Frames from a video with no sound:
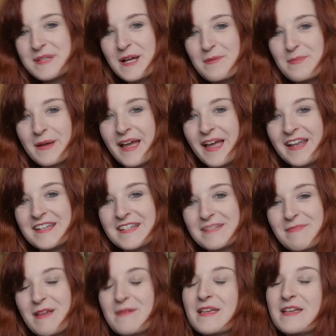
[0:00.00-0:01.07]
up and
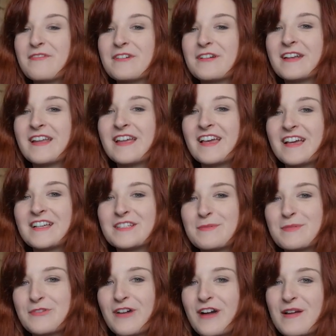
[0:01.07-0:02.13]
maybe even a
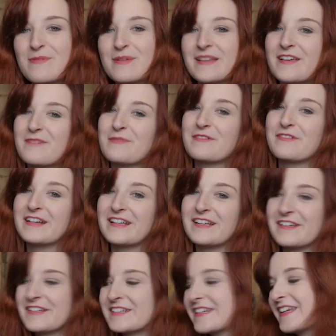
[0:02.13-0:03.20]
subscribe, that'd be really
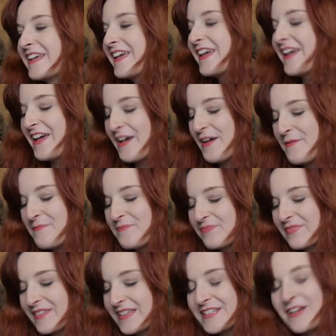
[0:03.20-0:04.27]
good. Um,
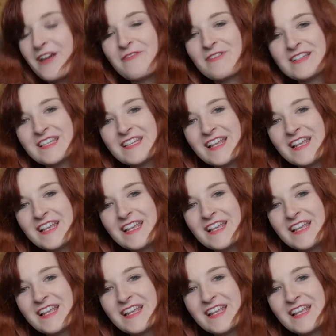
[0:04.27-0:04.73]
so hopefully see you